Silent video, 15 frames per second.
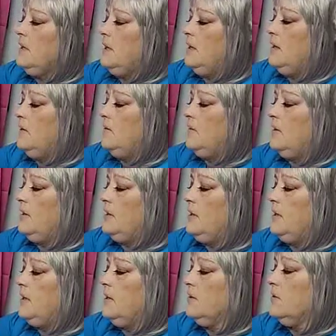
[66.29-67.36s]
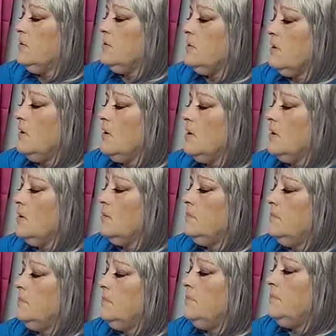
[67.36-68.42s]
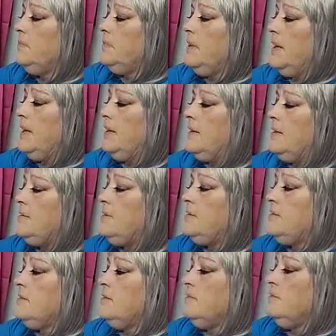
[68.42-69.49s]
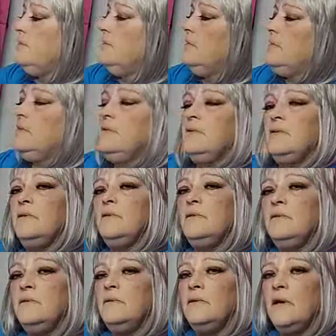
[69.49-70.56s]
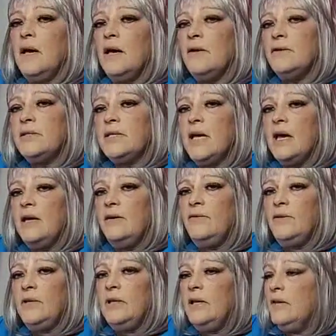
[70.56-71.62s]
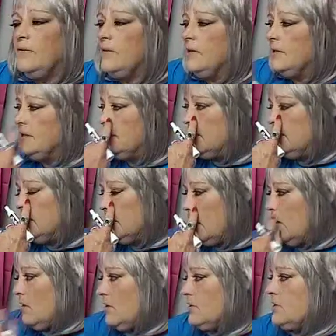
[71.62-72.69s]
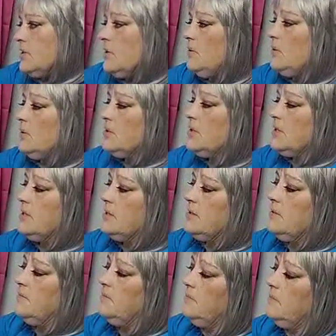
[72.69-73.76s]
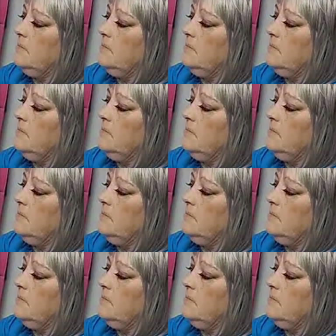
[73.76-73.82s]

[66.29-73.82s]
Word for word: And then here's our planets outside of it. And this is our solar system.